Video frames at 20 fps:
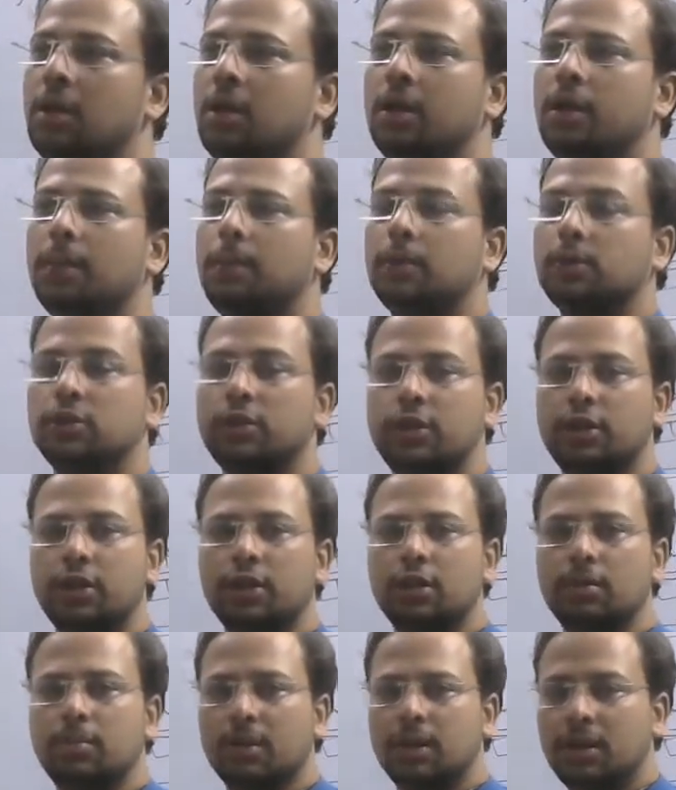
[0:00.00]
deposited
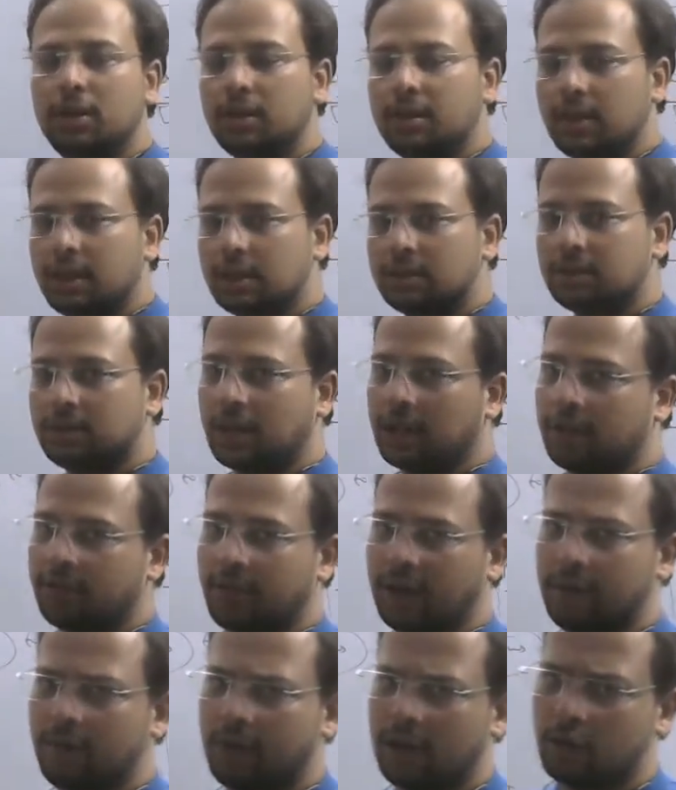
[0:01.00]
the money. There is like
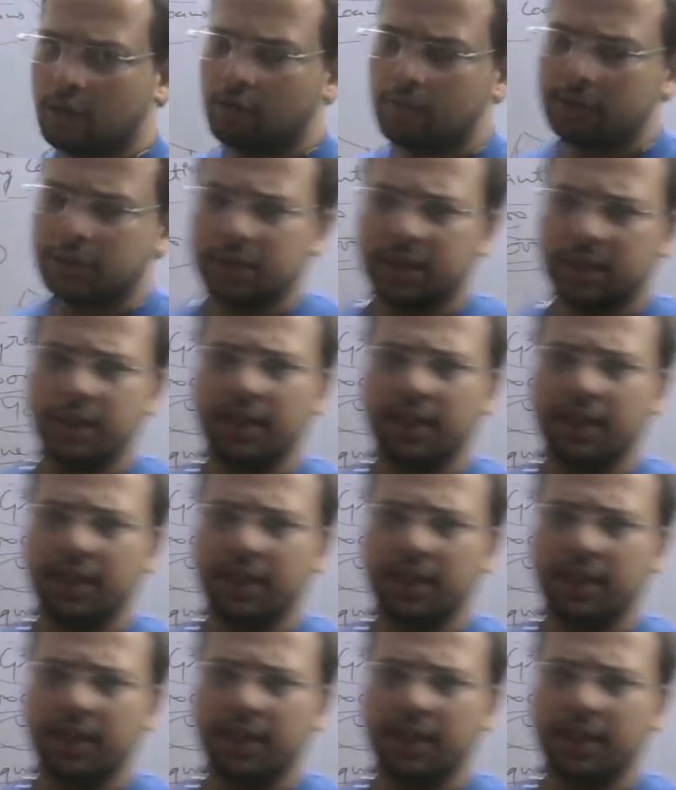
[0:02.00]
5 lakh of Mr.